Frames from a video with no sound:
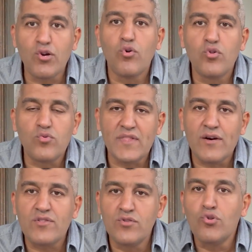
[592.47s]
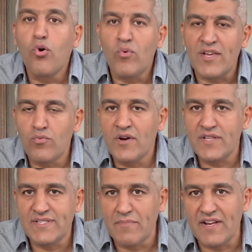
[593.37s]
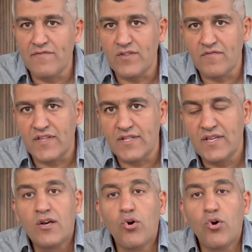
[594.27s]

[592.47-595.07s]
gold without knowing what is the benefit of that.